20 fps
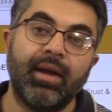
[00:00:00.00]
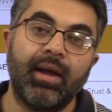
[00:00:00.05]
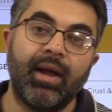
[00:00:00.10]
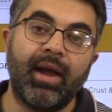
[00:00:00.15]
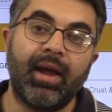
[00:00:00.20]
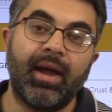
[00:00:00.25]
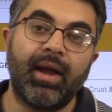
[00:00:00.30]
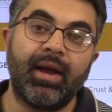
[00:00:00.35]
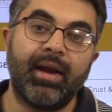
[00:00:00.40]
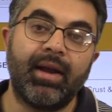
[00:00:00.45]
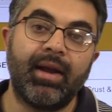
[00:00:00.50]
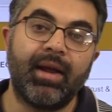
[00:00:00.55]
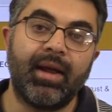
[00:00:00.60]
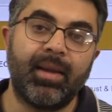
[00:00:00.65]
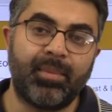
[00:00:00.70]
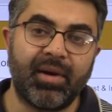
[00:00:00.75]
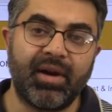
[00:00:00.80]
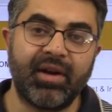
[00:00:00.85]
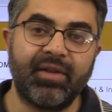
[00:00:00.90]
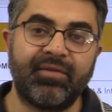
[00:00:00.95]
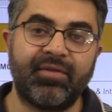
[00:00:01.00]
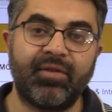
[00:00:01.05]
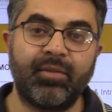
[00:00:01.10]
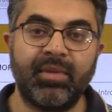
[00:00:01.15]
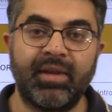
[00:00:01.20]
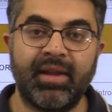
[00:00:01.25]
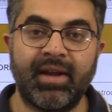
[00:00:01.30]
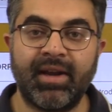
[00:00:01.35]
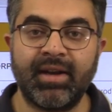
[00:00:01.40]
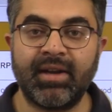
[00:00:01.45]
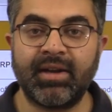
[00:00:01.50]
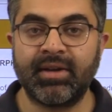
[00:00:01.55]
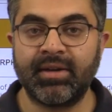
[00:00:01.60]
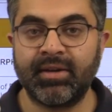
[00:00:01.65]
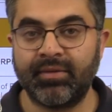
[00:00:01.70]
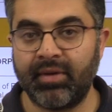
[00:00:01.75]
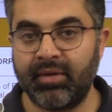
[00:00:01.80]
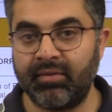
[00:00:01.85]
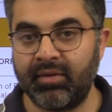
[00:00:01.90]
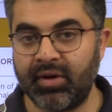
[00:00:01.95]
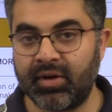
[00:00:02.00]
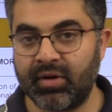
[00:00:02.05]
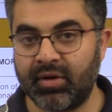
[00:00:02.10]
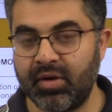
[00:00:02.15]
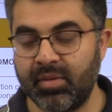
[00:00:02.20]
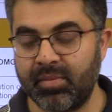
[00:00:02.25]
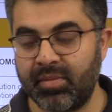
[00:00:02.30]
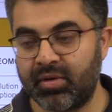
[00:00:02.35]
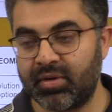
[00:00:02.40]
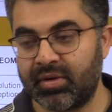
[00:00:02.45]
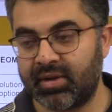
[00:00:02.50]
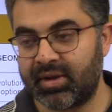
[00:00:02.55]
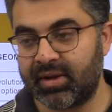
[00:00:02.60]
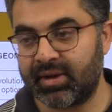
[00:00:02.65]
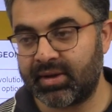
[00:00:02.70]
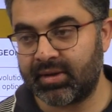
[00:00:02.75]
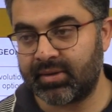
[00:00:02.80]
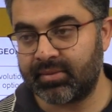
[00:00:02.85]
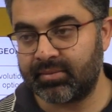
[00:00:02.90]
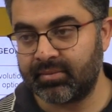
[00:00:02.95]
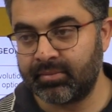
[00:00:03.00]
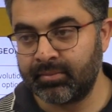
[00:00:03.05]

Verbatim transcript: and apart from that when we talk about the